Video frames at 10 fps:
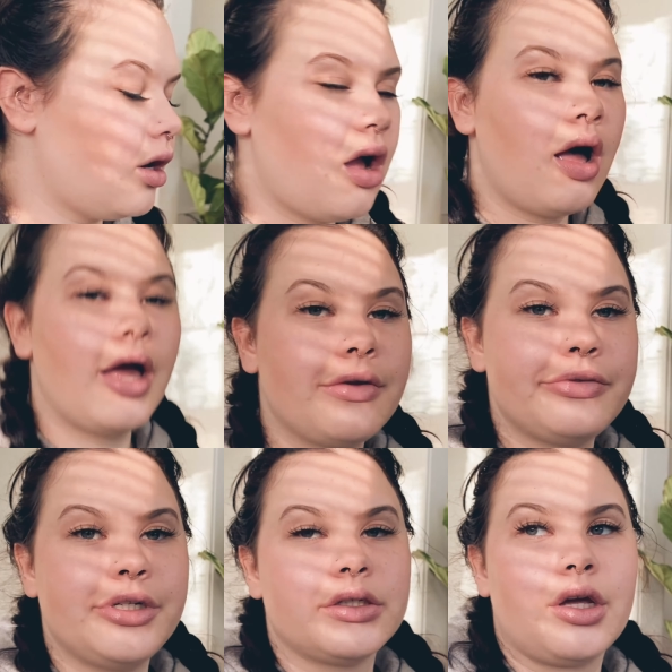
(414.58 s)
I'll have
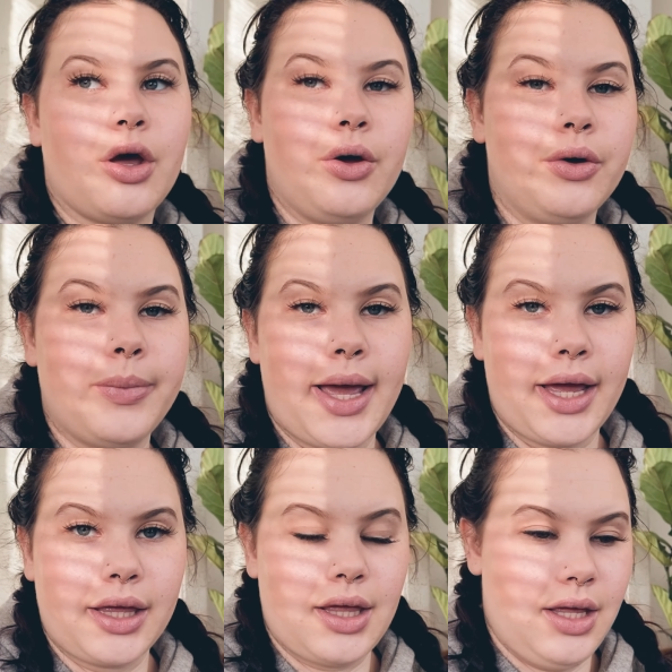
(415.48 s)
to go
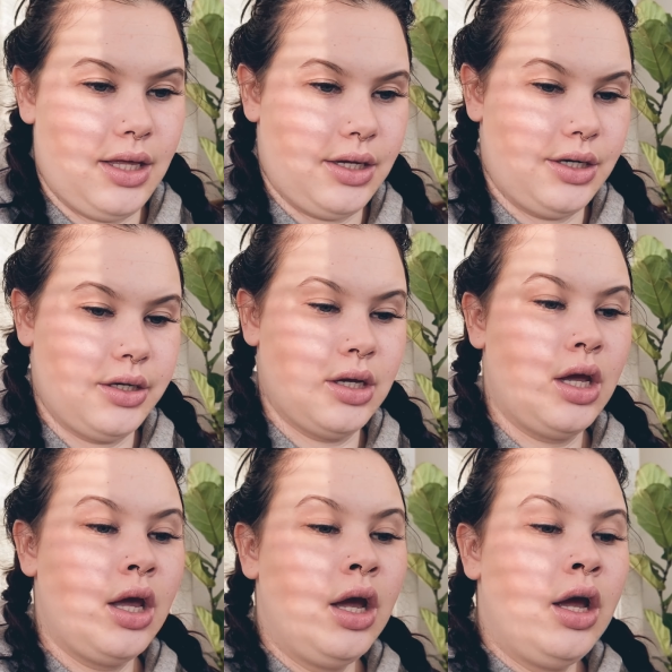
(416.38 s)
back and
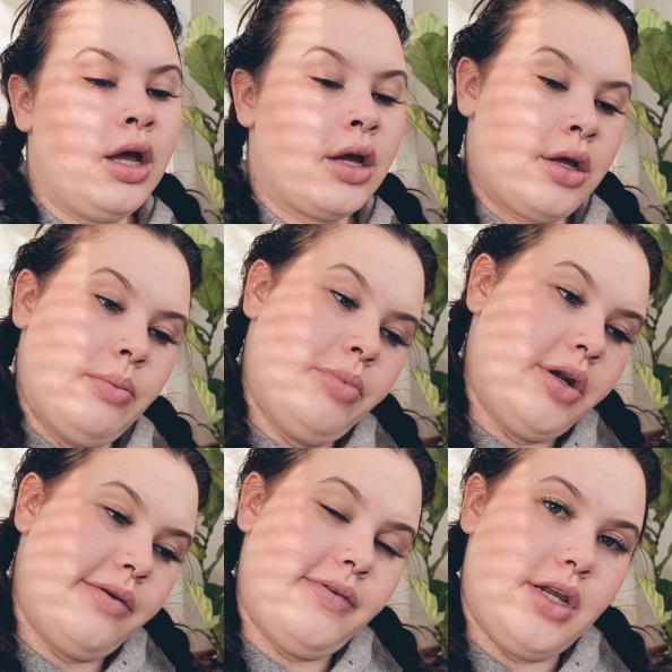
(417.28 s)
put a
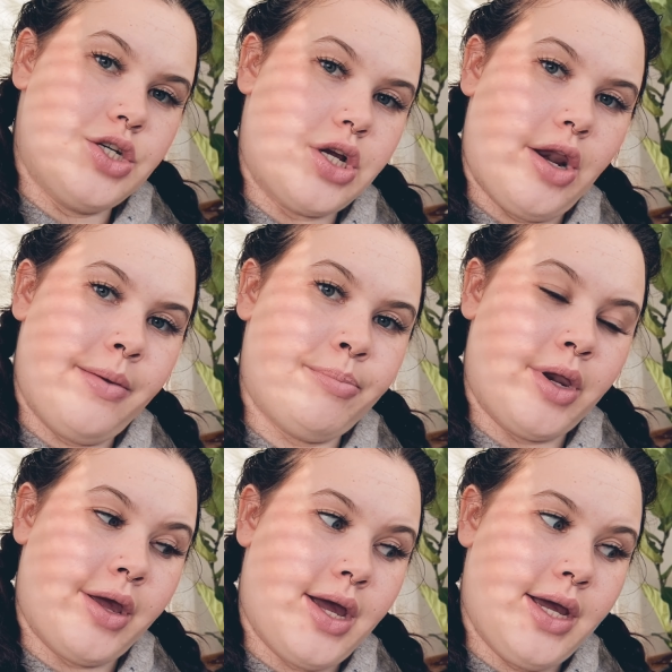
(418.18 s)
finish on it,
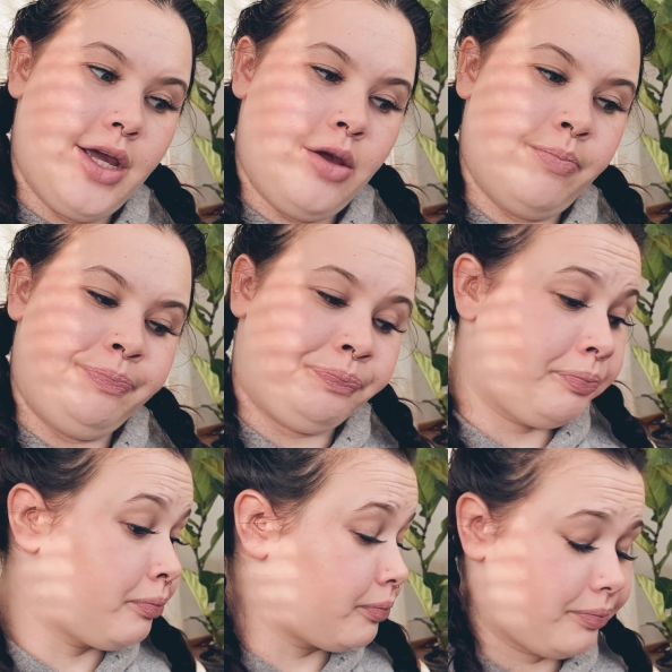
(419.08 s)
but I'm
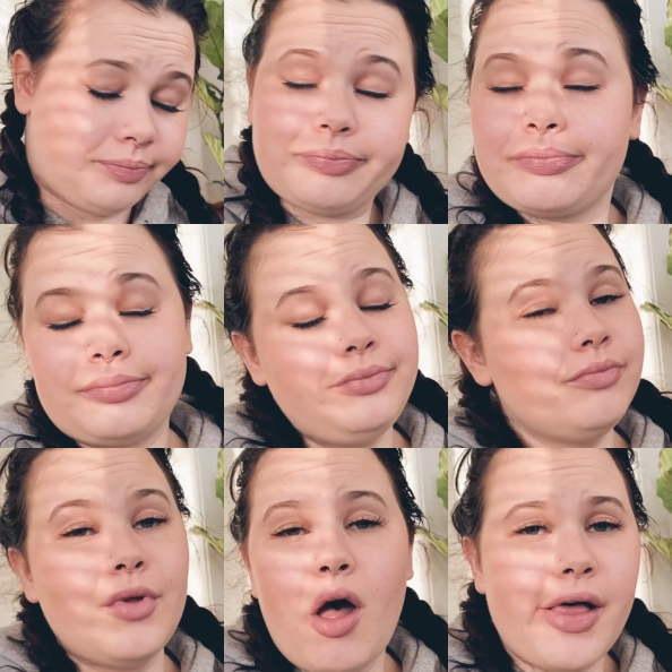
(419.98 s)

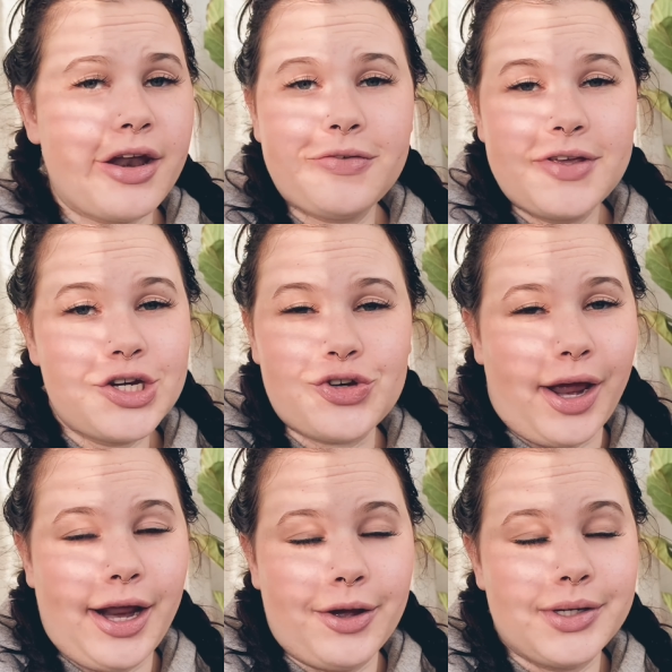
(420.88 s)
all out of finish right
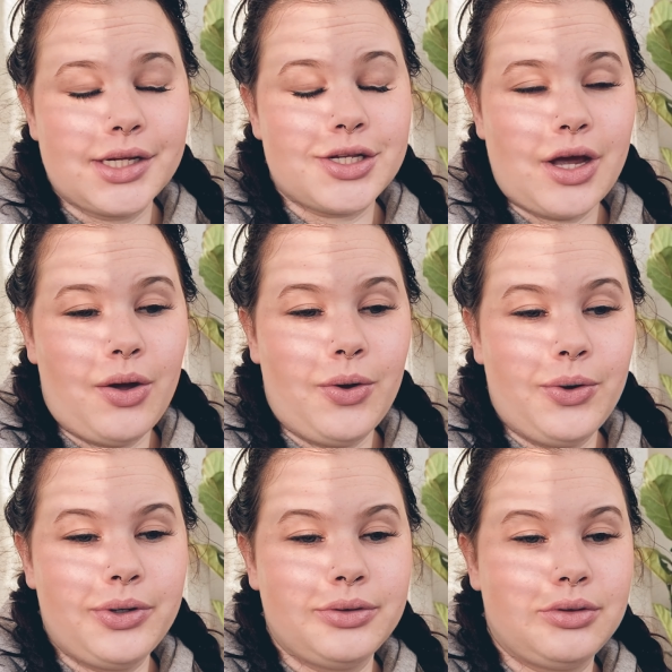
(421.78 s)
now.
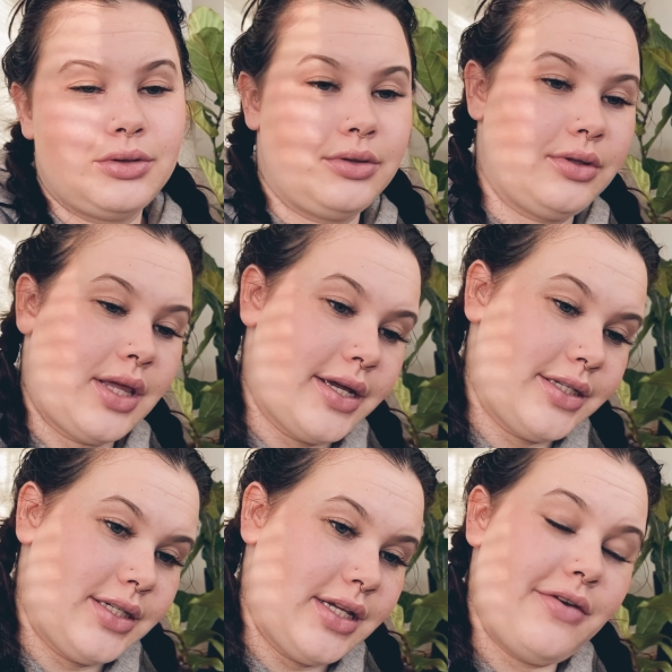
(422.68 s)
So
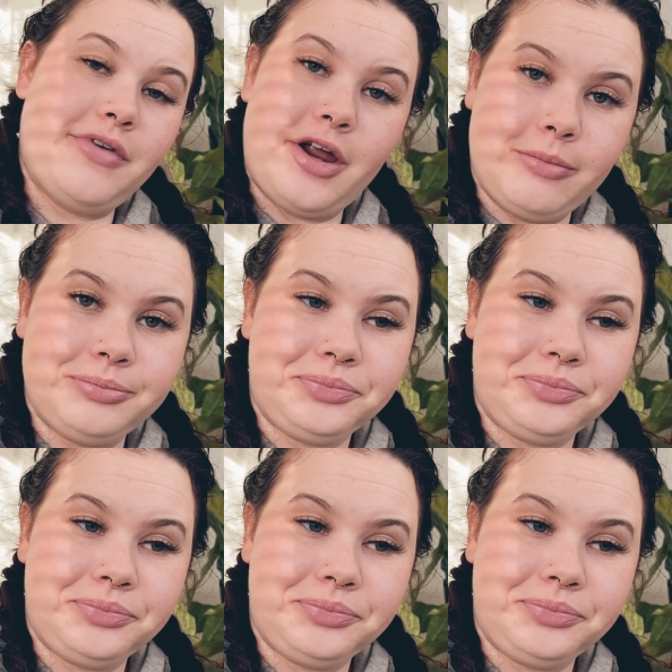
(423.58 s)
that's it for now.